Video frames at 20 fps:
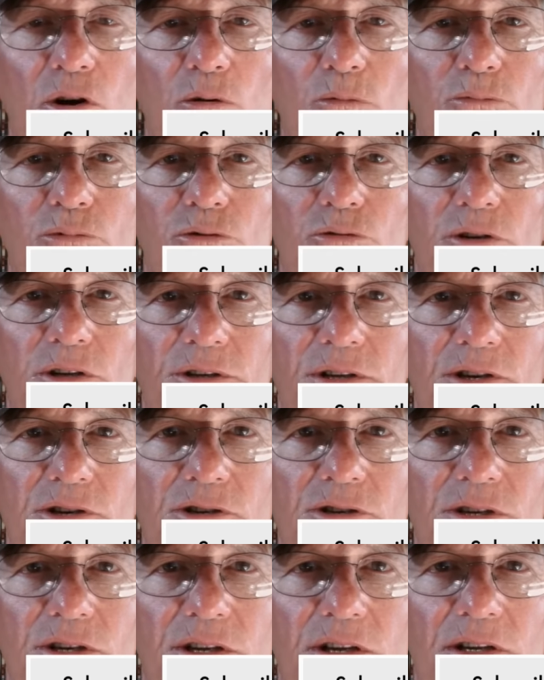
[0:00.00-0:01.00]
homebrewed
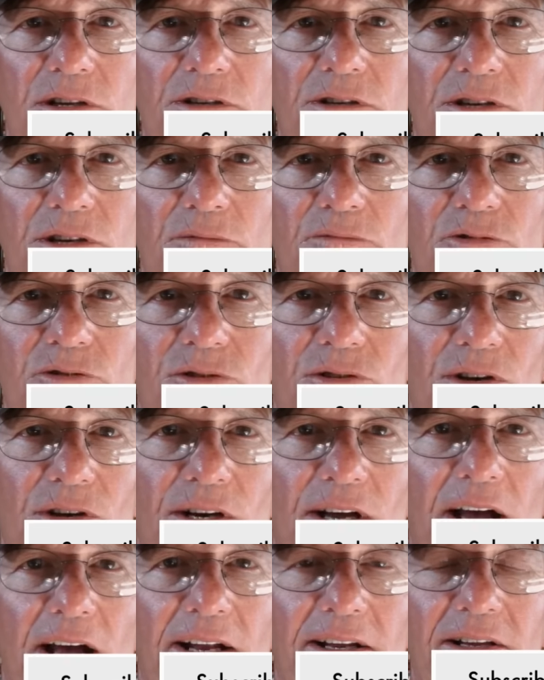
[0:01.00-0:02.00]
edition here. Tim's
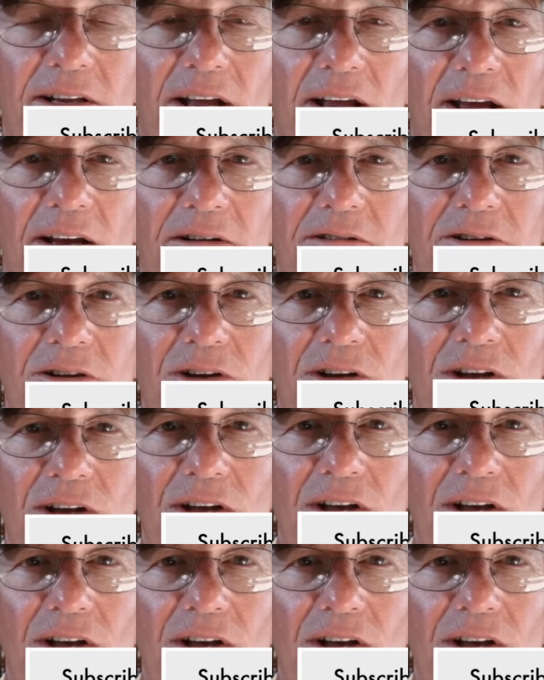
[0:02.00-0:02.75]
out of town,